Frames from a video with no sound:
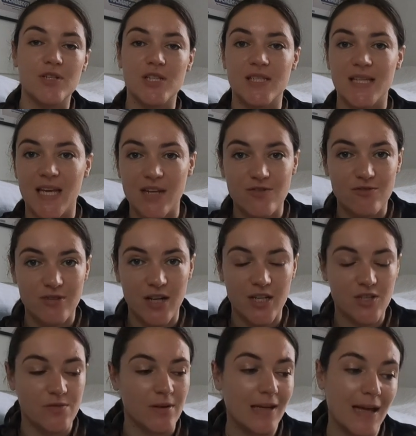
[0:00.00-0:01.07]
which is the
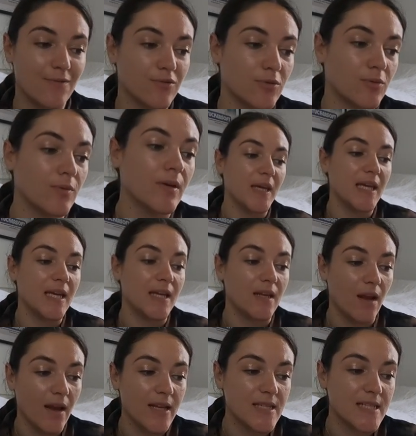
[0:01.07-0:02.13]
introductory level,
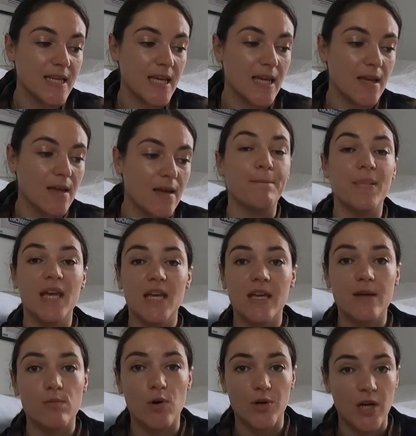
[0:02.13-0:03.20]
BE90,
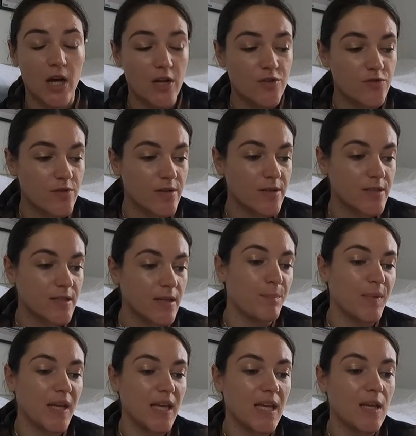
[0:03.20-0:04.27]
BE100,
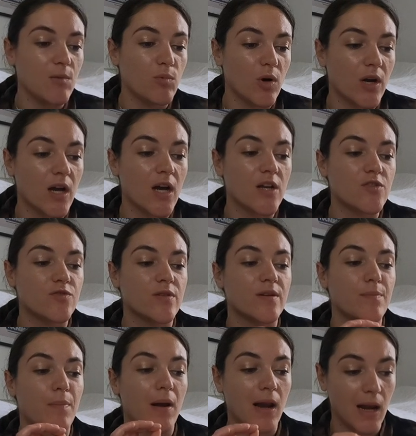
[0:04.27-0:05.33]

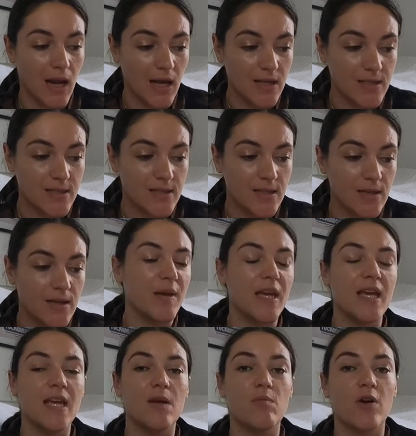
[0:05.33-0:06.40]
BE100 plus,
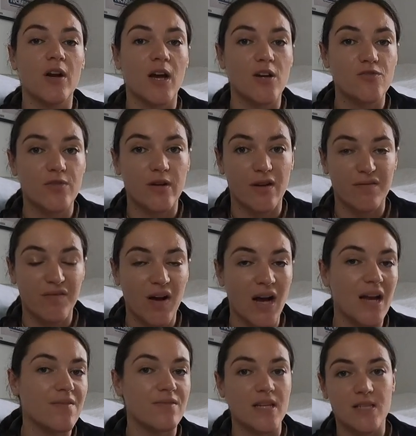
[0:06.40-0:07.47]

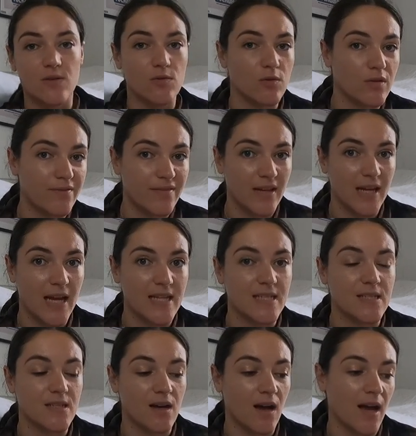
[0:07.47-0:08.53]
BE105, these are all
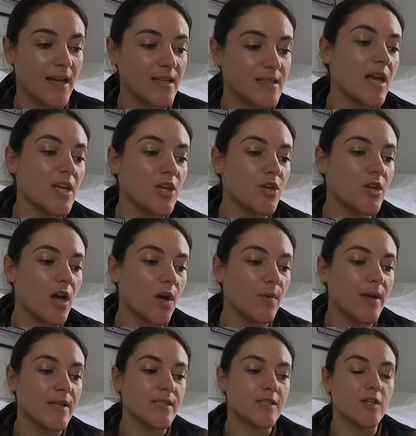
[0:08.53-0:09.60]
affiliated to height. Then you go
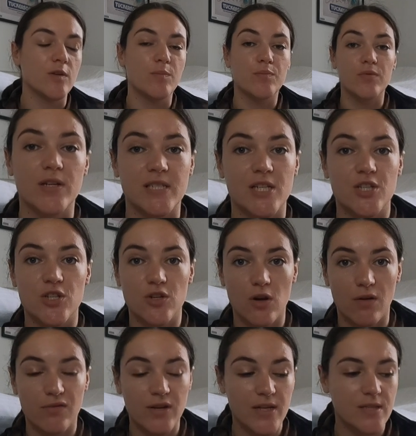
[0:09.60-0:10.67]
into just
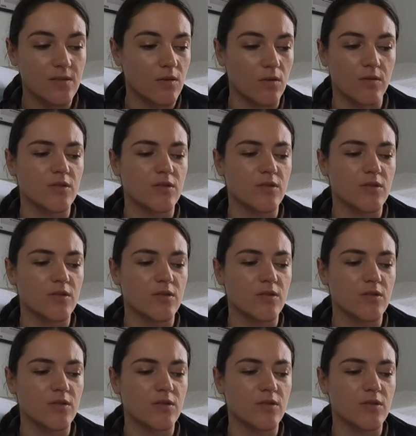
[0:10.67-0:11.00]
novice,